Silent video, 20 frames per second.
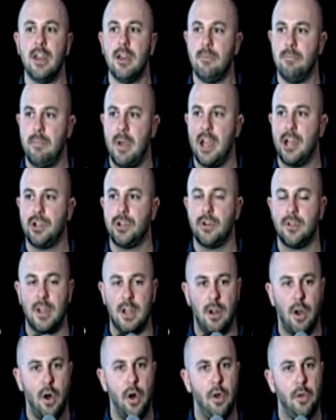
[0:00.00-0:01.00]
make sure that
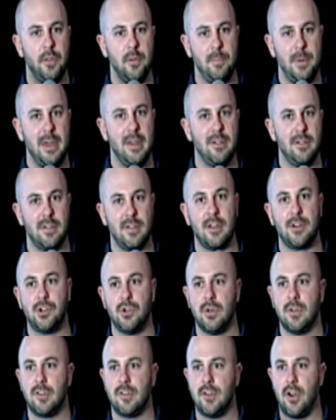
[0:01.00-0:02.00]
all the pieces that
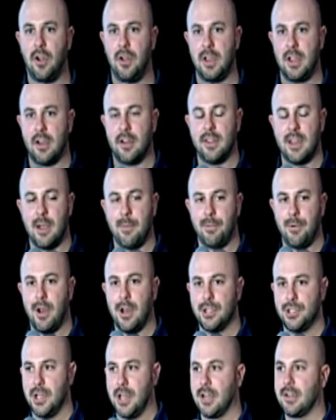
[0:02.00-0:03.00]
you're installing on that
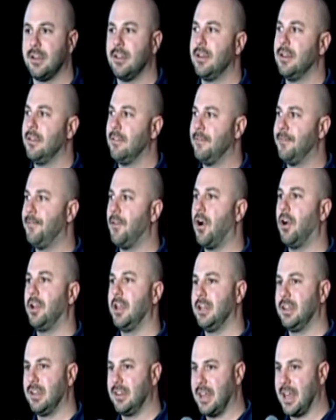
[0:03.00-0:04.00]
project fall
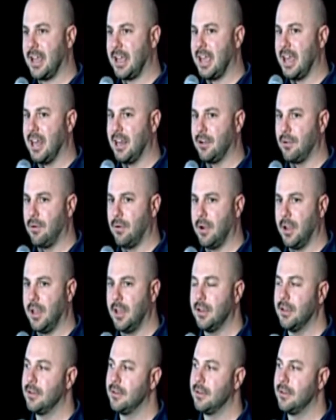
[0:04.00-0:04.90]
into that category.